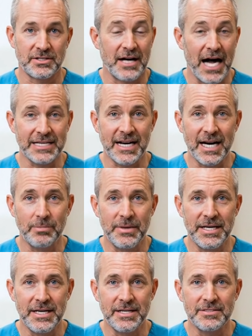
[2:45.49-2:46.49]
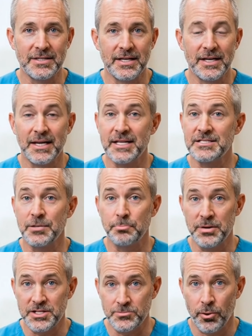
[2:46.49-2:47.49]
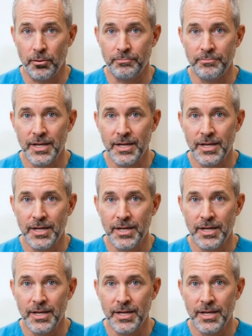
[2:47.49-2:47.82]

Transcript: not diabetes, is abysmal.